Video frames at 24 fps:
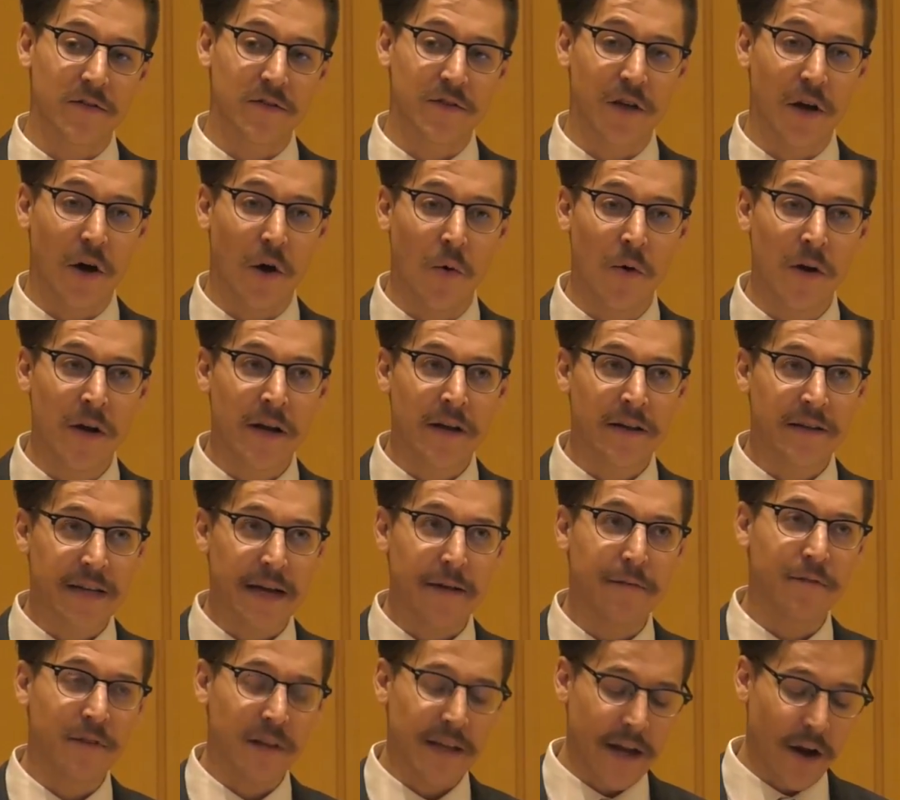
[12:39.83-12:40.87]
So
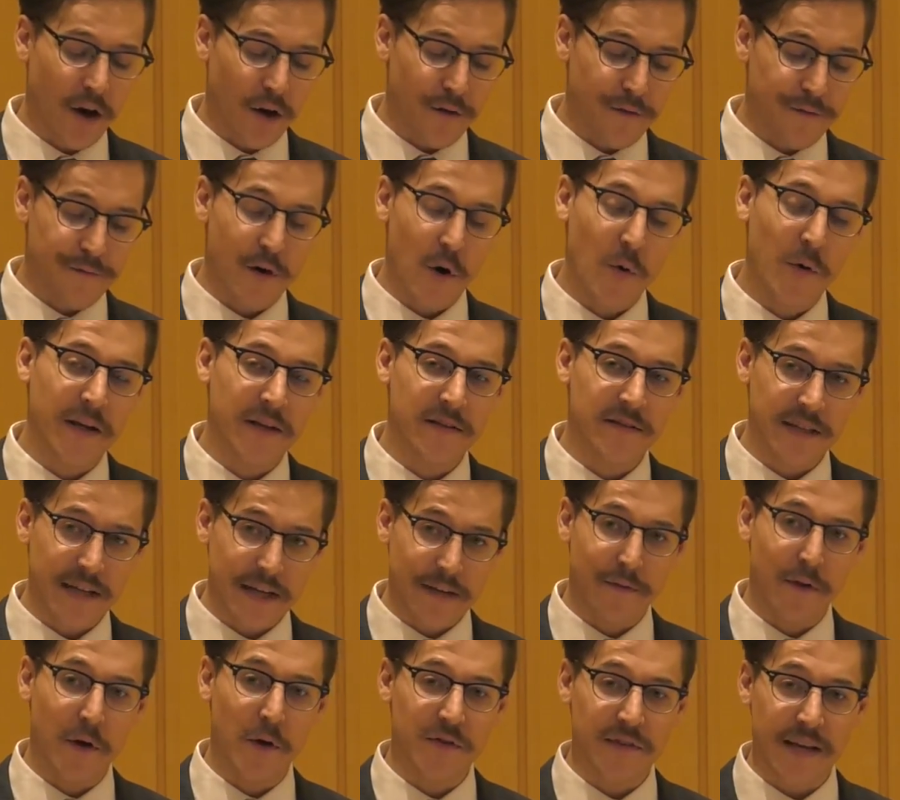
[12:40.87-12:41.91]
definitely our focus
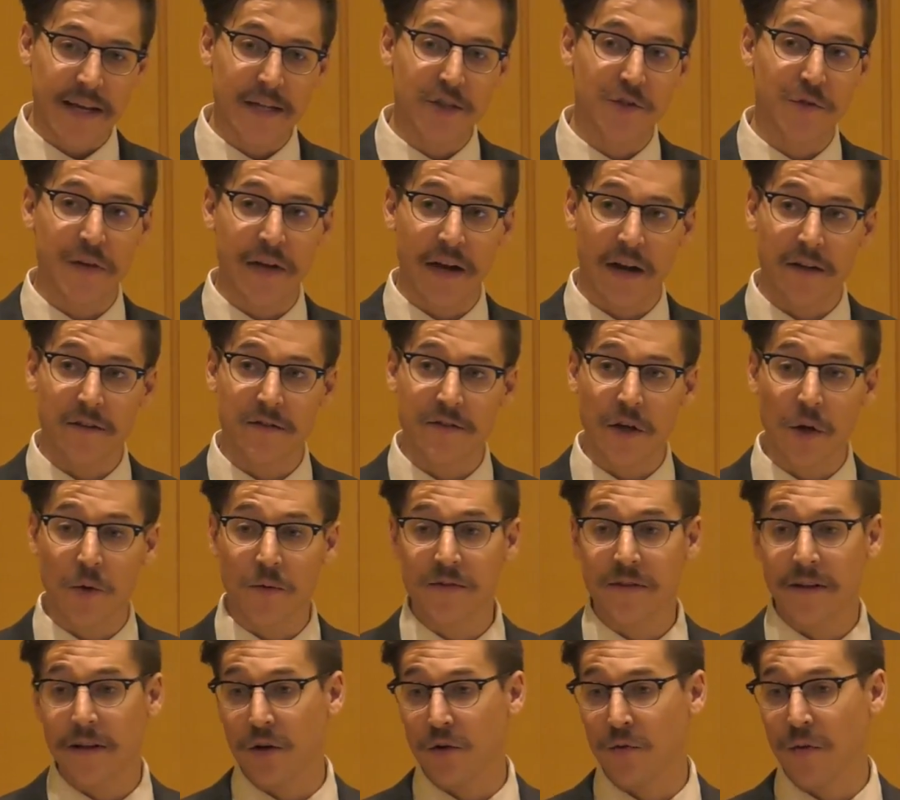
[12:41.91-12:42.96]
in those HVI
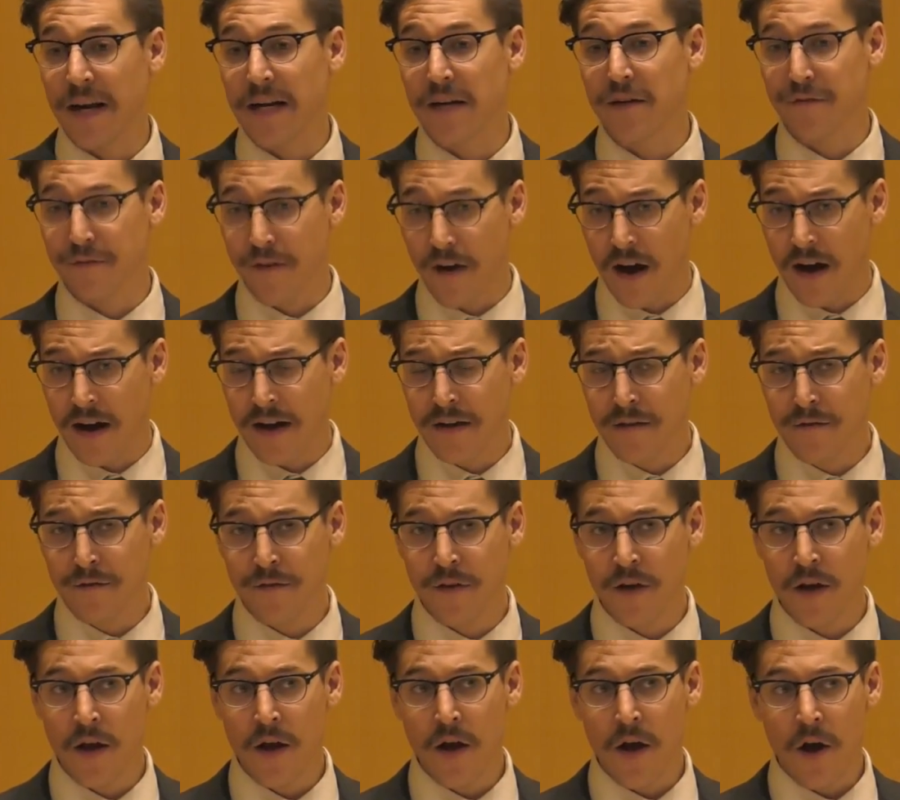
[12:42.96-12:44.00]
zones that are ranked five